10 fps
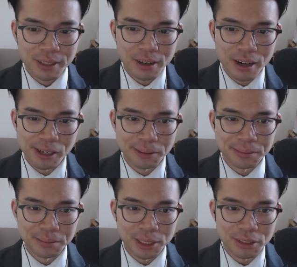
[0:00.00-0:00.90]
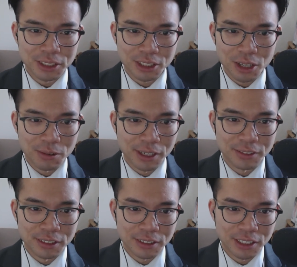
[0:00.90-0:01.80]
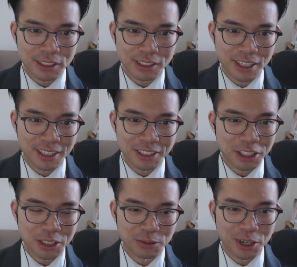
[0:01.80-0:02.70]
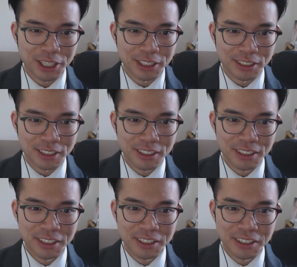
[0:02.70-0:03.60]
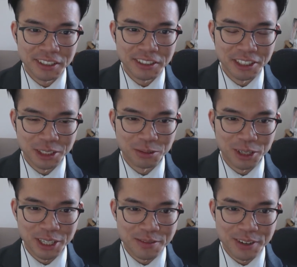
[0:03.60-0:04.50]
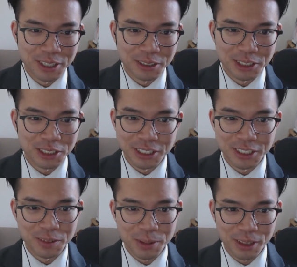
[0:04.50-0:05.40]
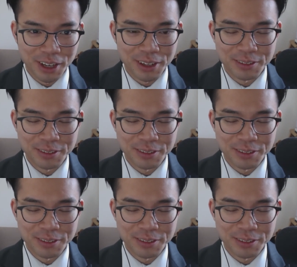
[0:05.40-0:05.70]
But you can start wherever. It's just a running video series of my life.